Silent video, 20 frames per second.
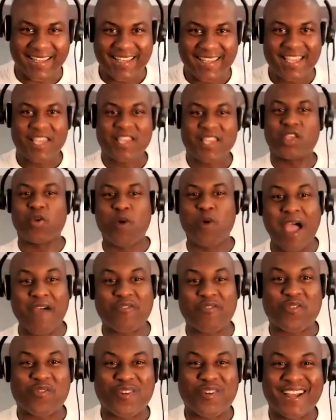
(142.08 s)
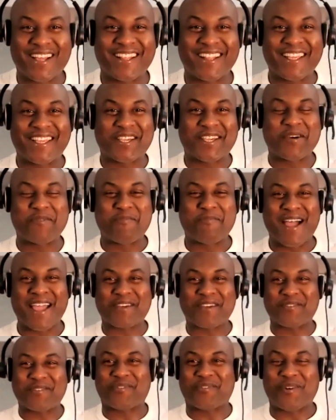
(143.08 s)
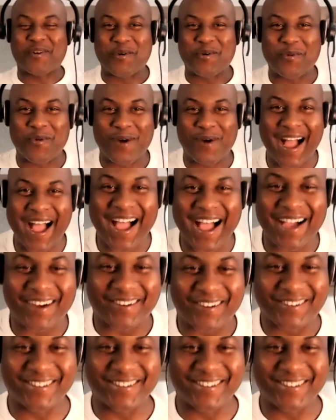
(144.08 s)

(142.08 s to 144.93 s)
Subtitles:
You have a really good microphone. Wow.